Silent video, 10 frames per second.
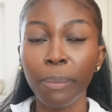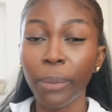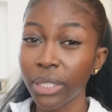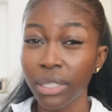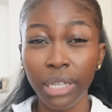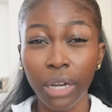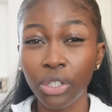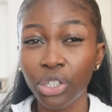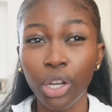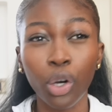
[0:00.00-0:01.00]
button down
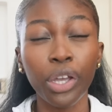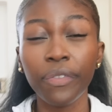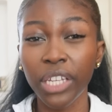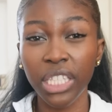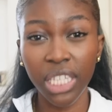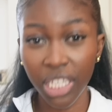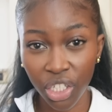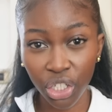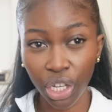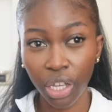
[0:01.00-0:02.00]
shirt or even a
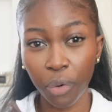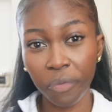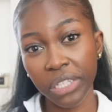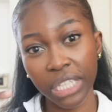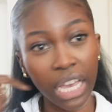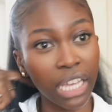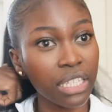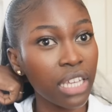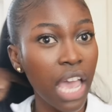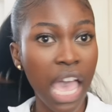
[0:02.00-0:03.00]
t-shirt,
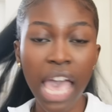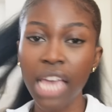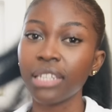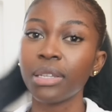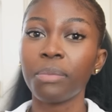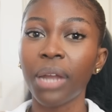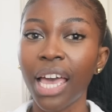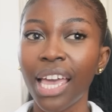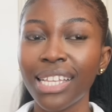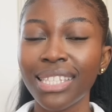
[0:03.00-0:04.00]
oversized, and some
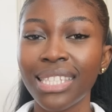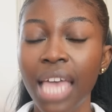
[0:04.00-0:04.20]
nice